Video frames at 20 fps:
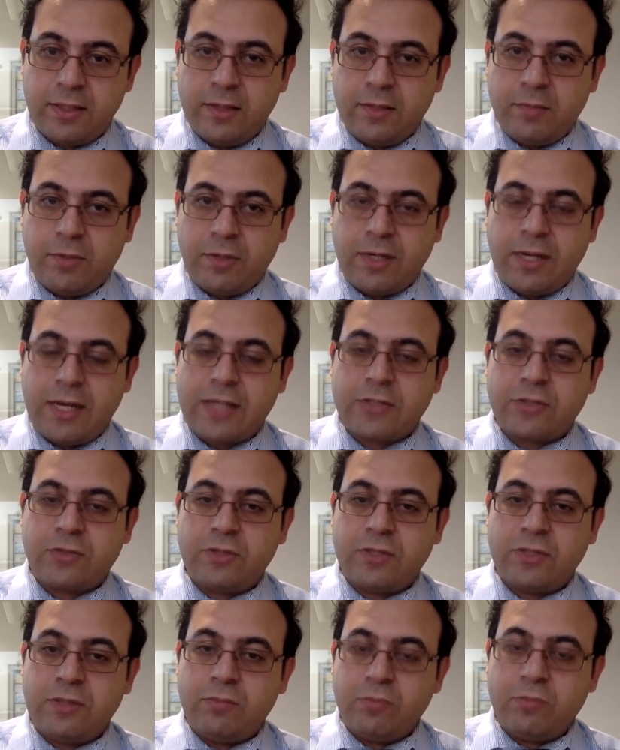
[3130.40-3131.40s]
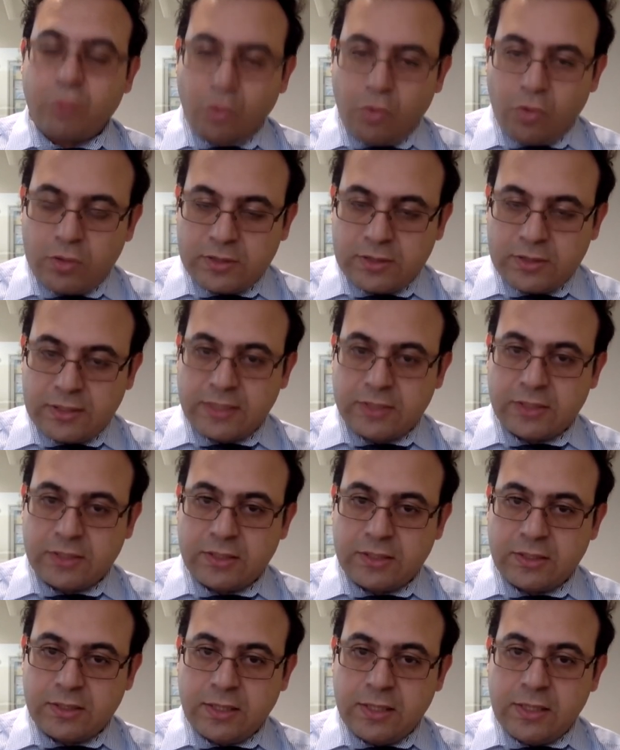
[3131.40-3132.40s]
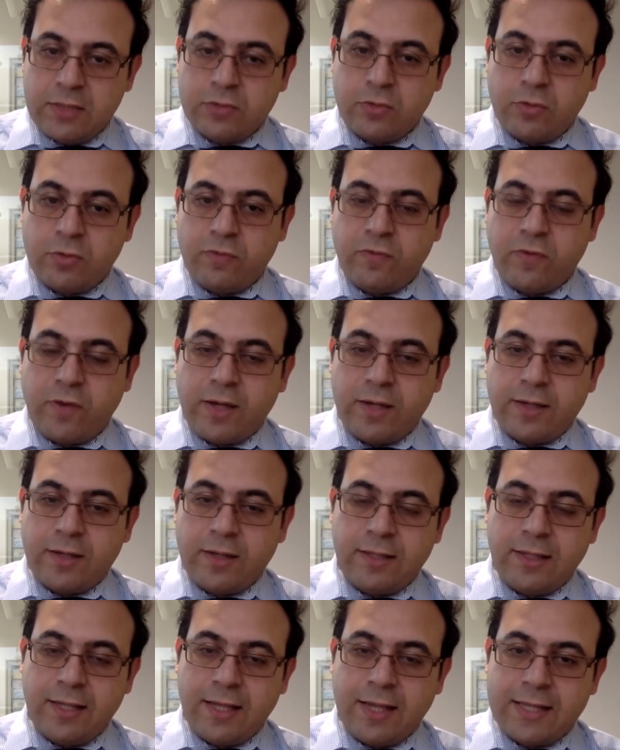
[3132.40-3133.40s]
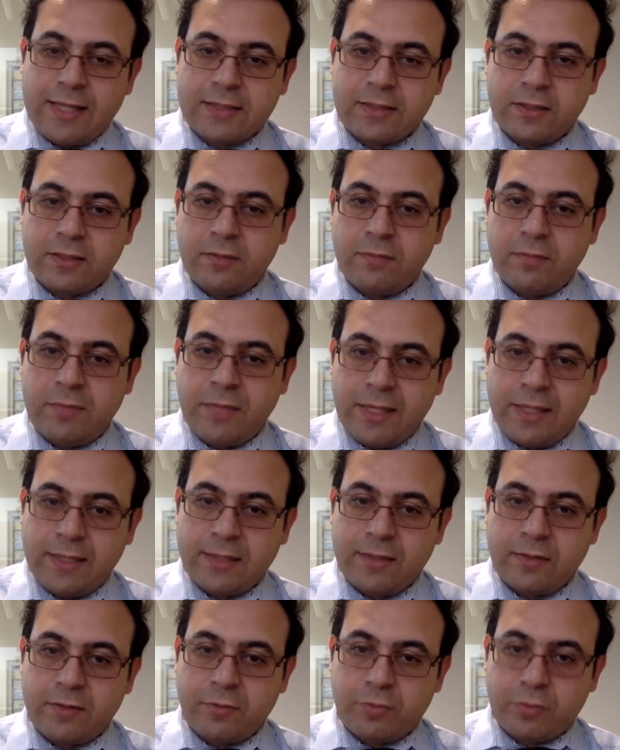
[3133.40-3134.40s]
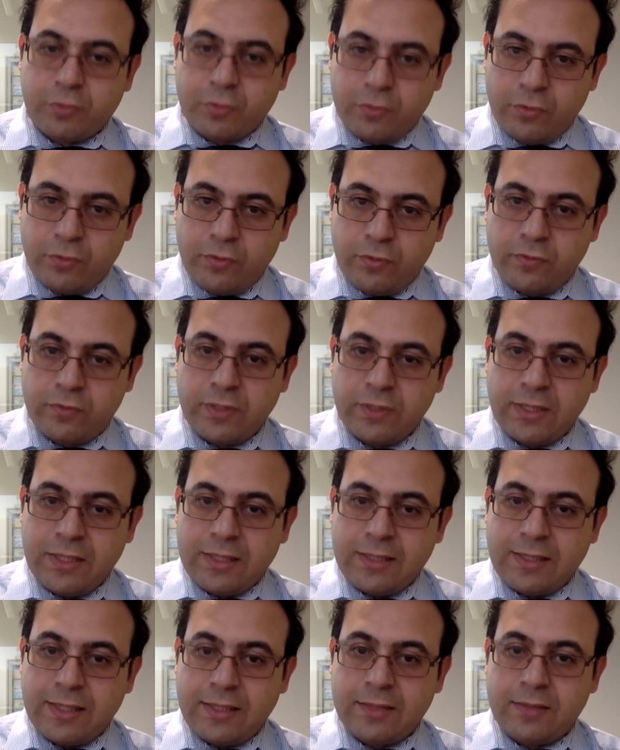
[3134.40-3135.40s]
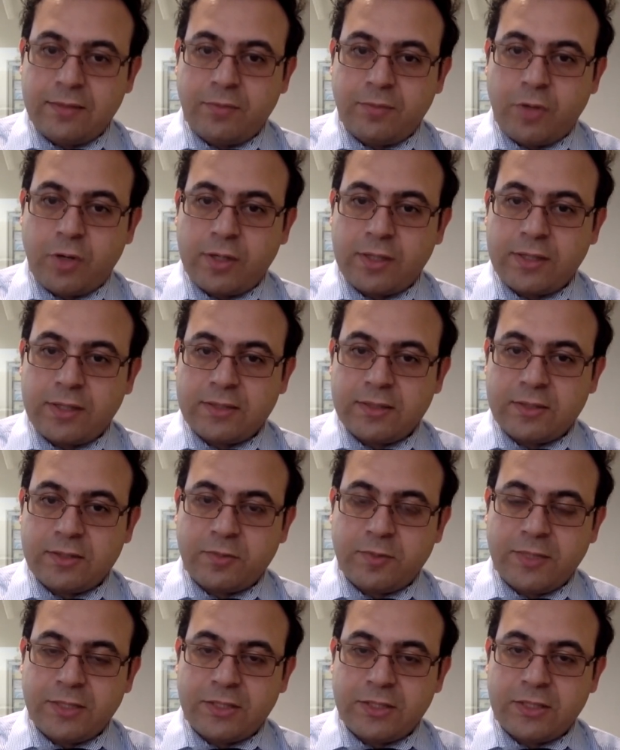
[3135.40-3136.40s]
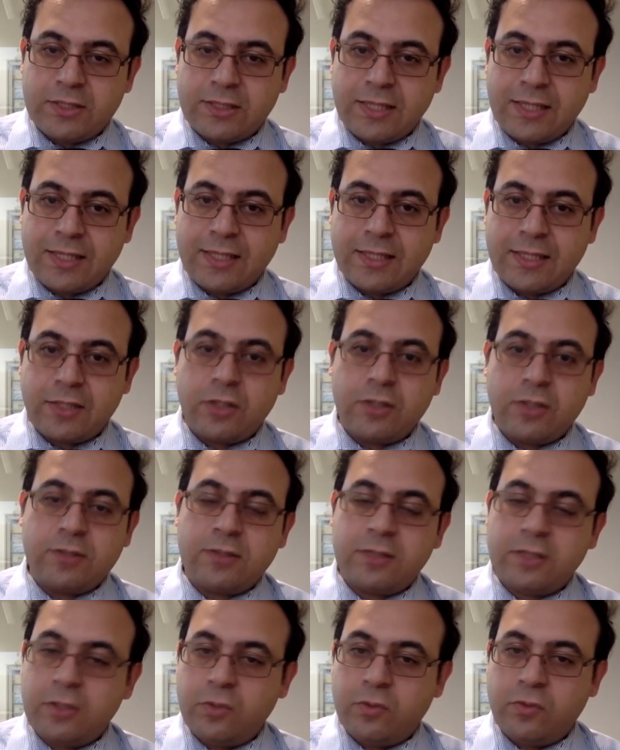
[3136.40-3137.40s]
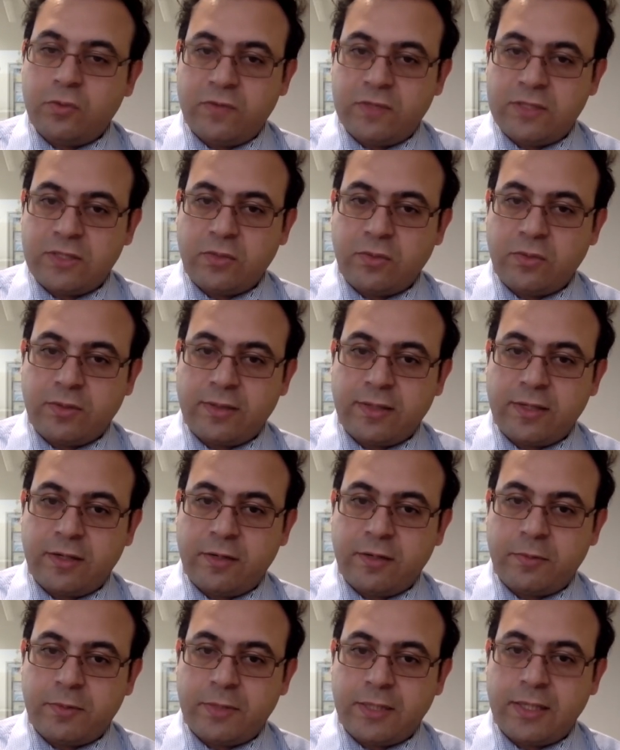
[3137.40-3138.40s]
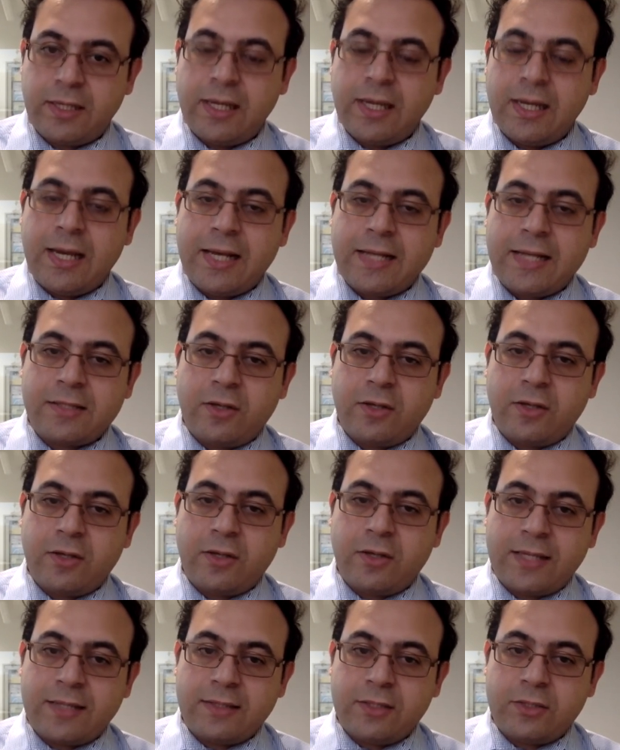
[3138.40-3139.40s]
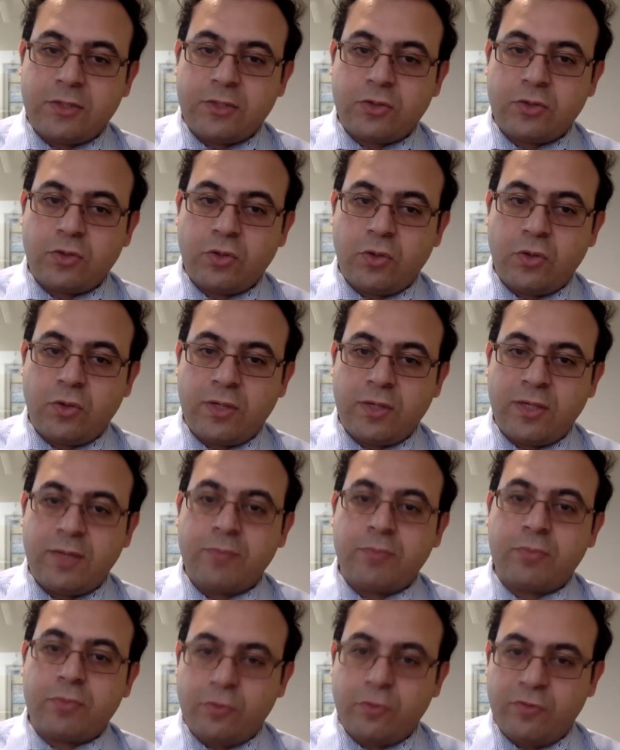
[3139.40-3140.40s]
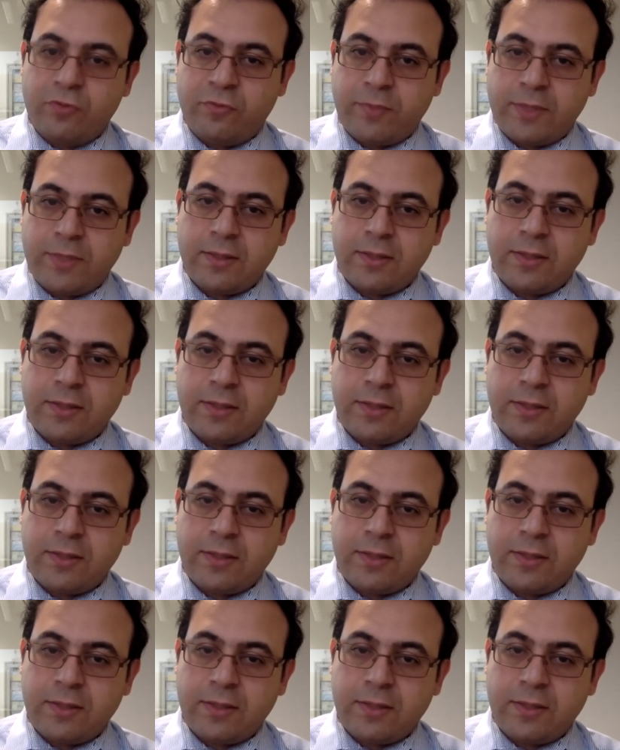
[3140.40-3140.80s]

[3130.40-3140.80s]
but actually more sessions. So finally, last year, Medicare approved that Parkinson's patients can get continued physical therapy as long as they show improvement.